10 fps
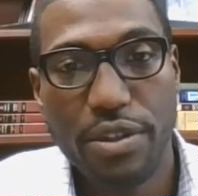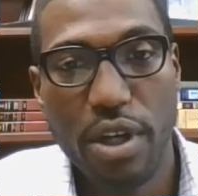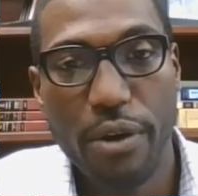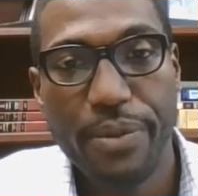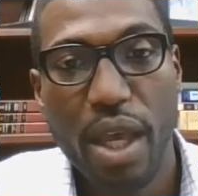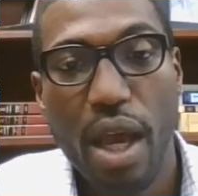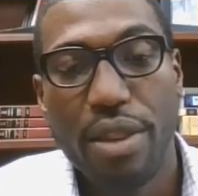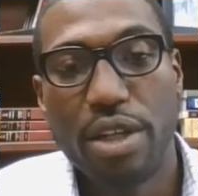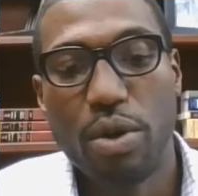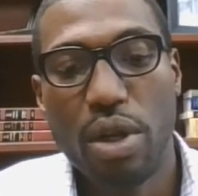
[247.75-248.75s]
So
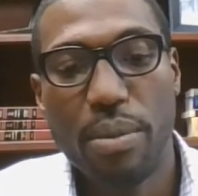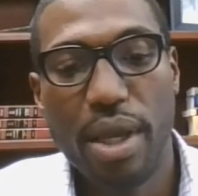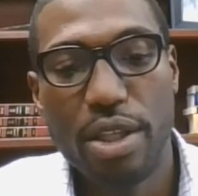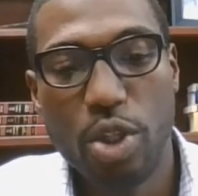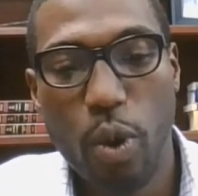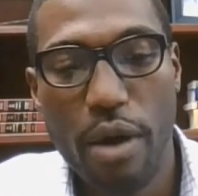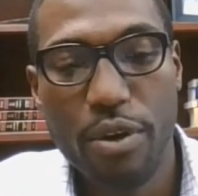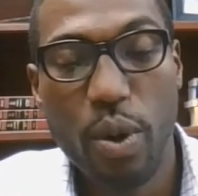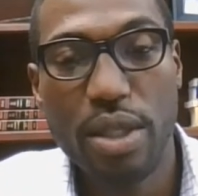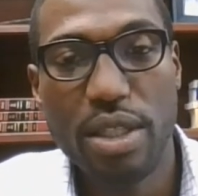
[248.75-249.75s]
there's going to be
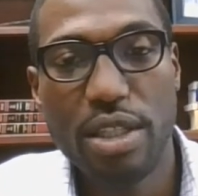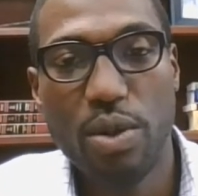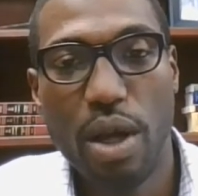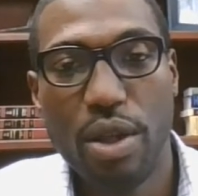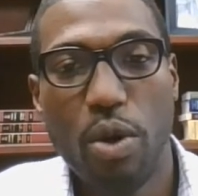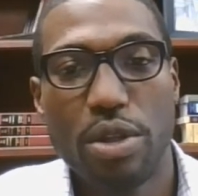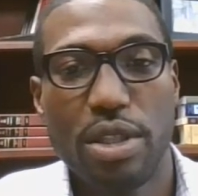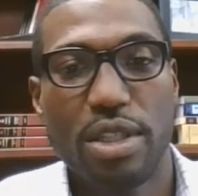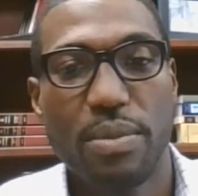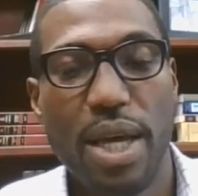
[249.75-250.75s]
12 quizzes throughout the course
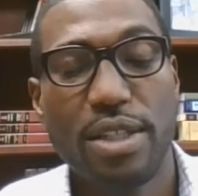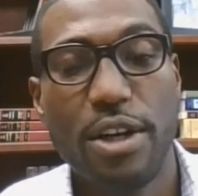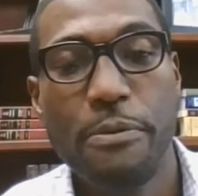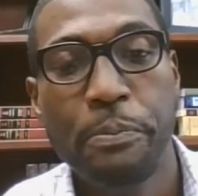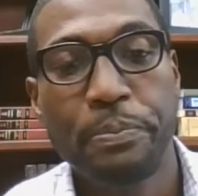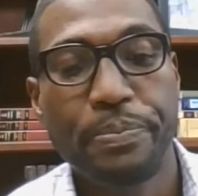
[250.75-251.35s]
of the semester,